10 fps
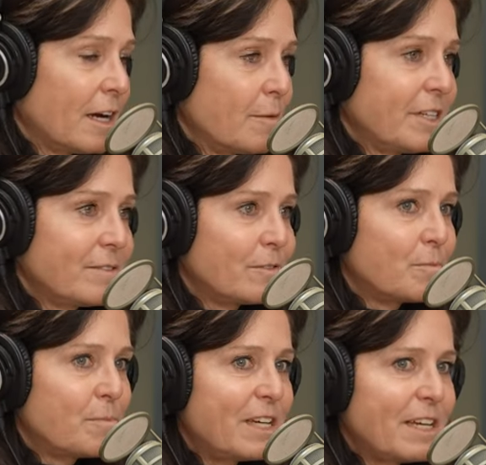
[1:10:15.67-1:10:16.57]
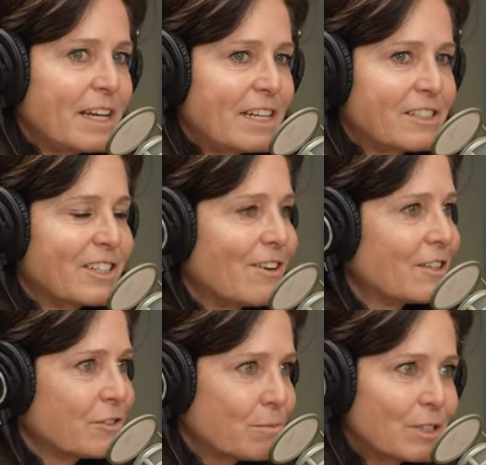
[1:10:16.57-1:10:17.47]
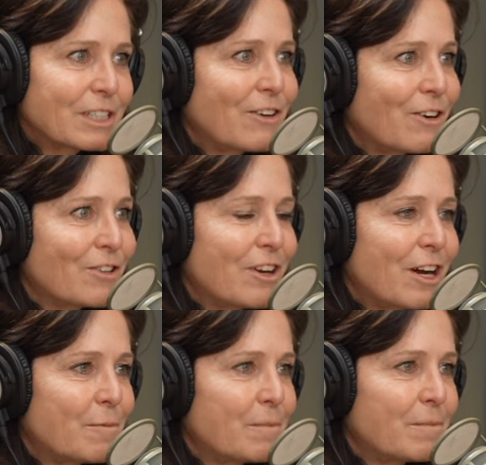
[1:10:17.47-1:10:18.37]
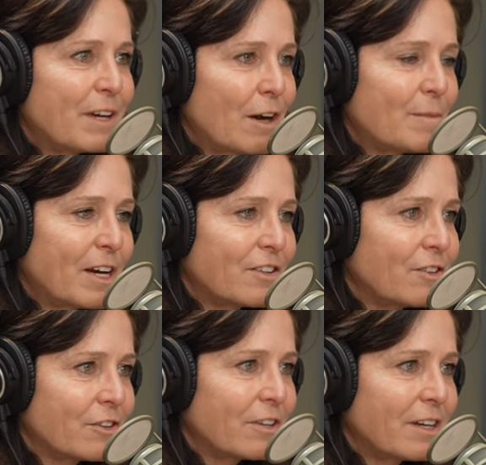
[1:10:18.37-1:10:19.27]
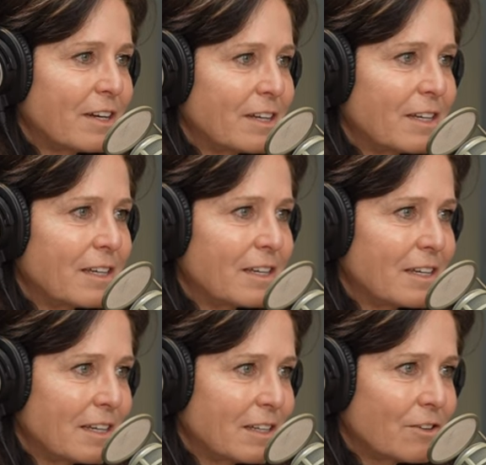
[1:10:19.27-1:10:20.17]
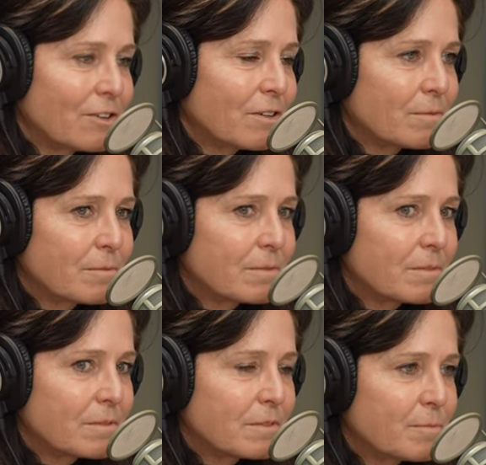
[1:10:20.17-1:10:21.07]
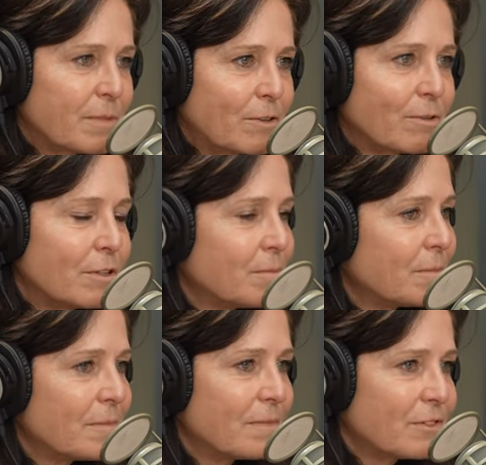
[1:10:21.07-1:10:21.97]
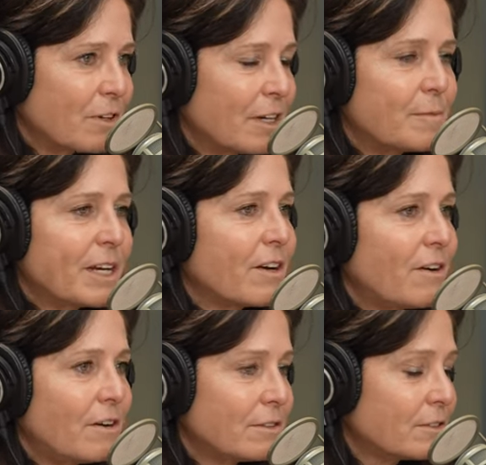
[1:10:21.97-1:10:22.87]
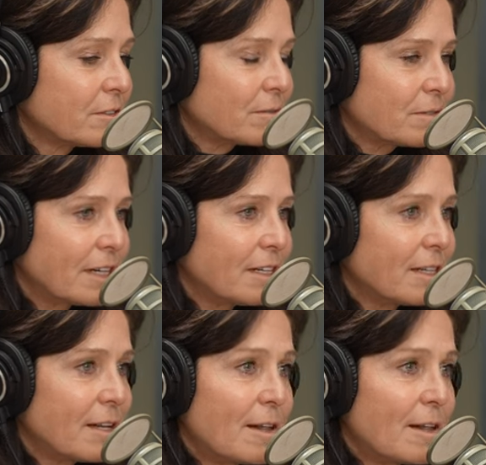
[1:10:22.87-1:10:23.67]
I mean, being an SDR is a really hard job. Now imagine you're sitting in your bedroom mm-hmm. trying to make calls, right?